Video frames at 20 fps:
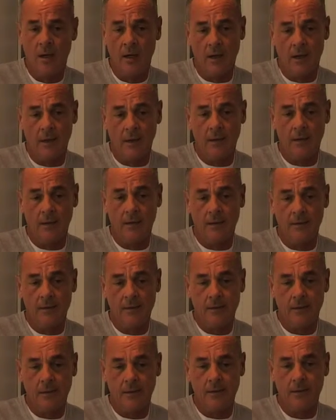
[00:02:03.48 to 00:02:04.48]

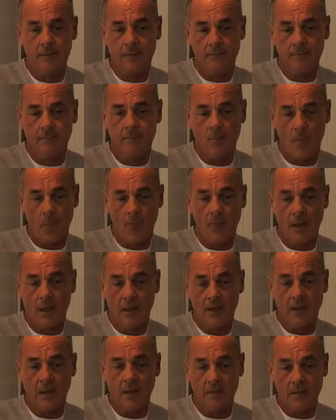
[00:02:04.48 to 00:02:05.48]
And
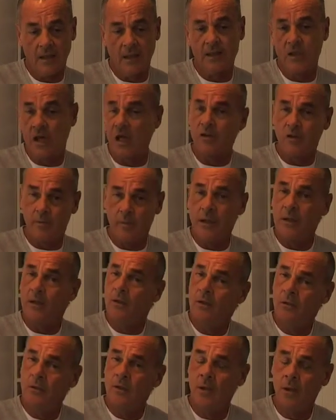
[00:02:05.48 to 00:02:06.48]
they touched me,
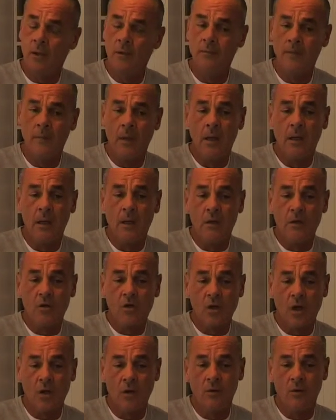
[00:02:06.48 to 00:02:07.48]
you know.
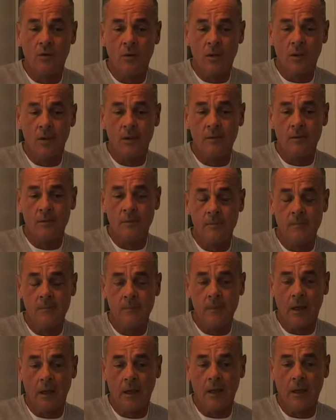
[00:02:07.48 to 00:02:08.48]
So
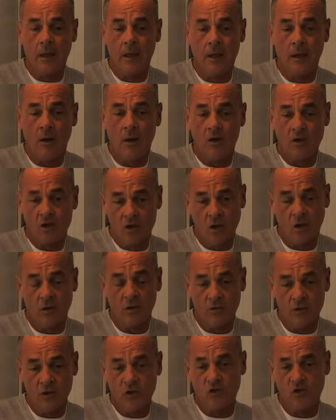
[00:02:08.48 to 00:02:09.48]
I shot
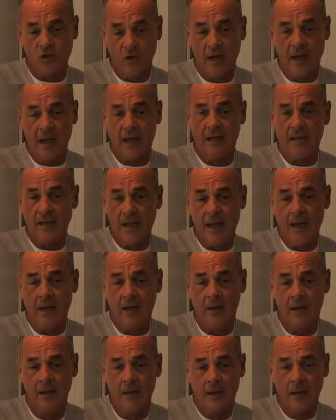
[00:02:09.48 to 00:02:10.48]
on the street out
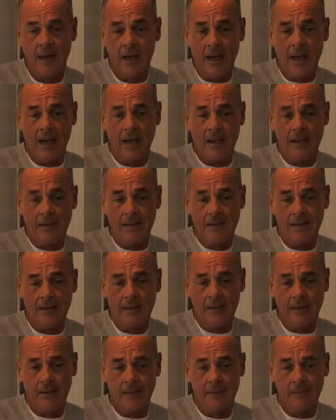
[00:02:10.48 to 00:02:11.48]
there, and
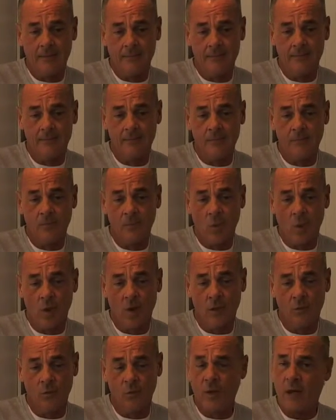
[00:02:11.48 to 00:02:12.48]

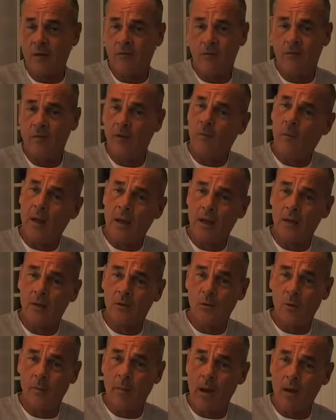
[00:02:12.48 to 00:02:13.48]
while all the other filmmakers
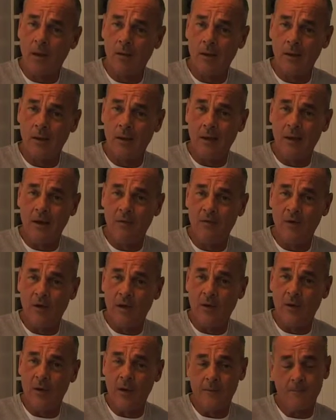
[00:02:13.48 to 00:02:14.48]
were partying it every
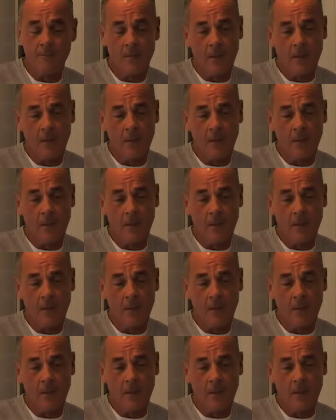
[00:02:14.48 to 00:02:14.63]
night,